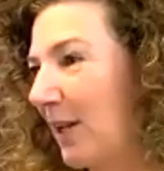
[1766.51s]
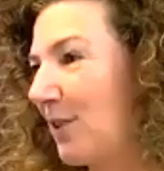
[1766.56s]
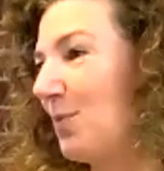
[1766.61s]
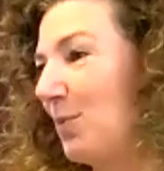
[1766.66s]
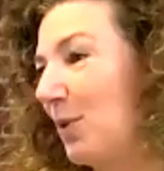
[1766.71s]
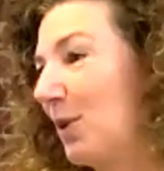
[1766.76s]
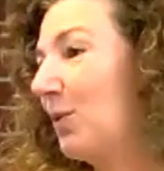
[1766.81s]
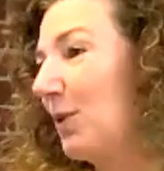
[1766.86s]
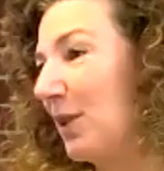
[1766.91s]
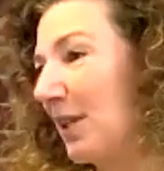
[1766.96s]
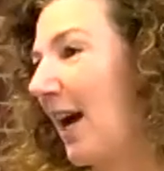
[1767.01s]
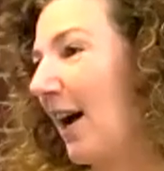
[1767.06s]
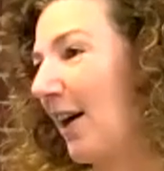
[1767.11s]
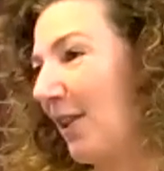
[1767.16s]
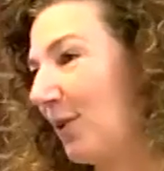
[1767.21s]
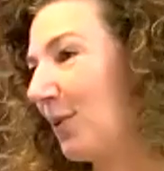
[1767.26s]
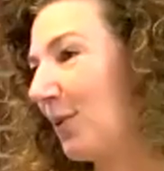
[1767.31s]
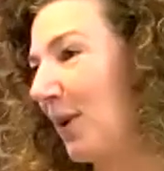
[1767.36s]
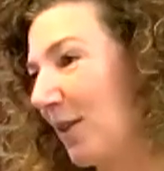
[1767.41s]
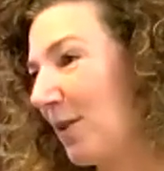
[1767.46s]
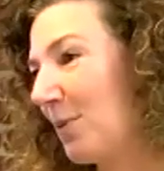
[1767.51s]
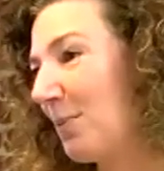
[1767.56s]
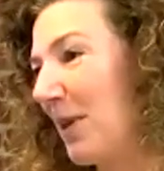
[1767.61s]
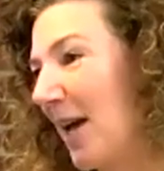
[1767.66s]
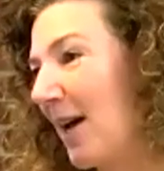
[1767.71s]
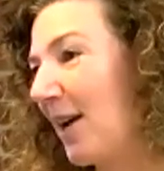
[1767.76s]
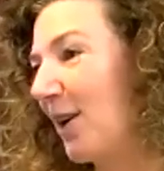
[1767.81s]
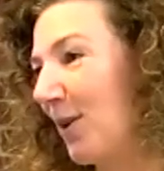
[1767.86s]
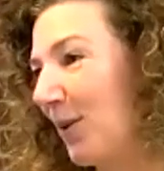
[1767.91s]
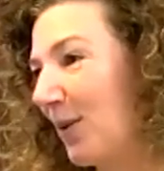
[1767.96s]
we would gather around the
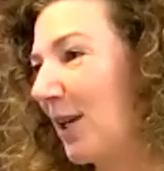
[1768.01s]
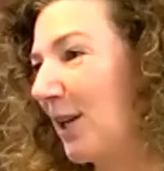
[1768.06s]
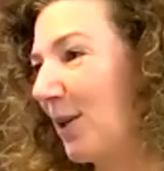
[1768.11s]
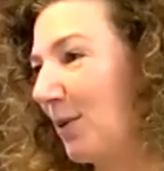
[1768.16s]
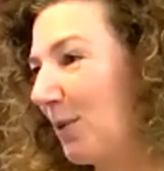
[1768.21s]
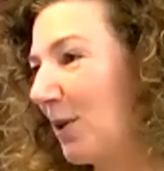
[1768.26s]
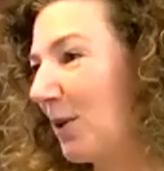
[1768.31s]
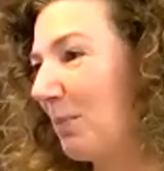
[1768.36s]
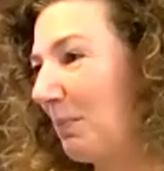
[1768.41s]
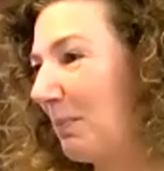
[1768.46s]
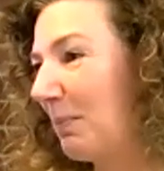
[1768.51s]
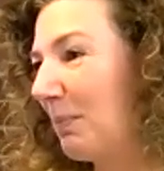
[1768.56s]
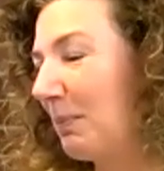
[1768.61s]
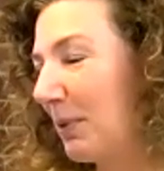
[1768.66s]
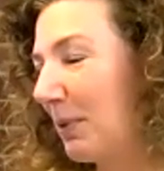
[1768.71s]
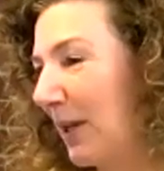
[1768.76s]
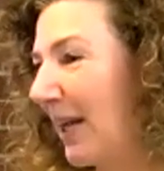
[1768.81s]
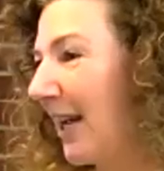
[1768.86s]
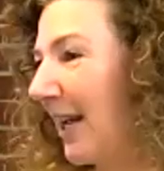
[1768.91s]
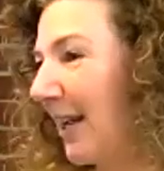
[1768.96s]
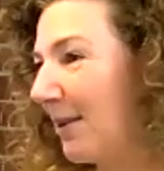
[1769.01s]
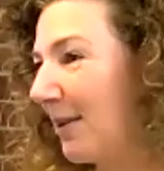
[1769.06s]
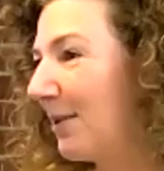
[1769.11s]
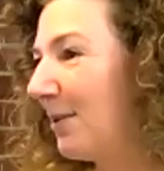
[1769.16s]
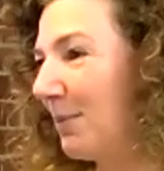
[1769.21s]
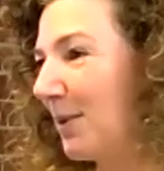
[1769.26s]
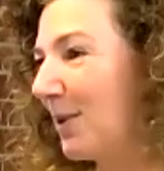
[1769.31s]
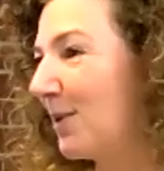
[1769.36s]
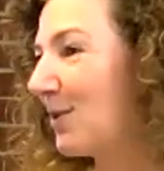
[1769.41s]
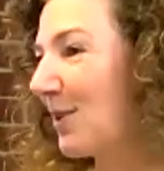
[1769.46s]
piano and he would play
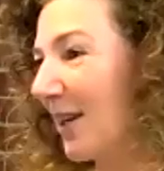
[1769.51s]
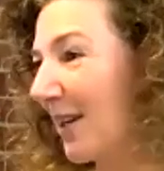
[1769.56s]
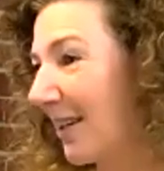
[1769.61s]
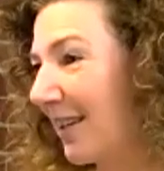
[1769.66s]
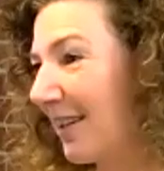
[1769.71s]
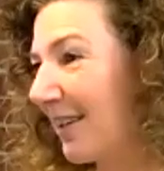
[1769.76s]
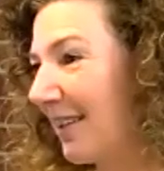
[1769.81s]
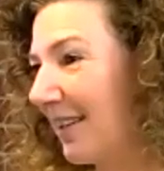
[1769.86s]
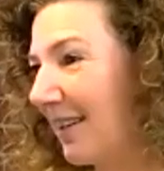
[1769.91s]
music.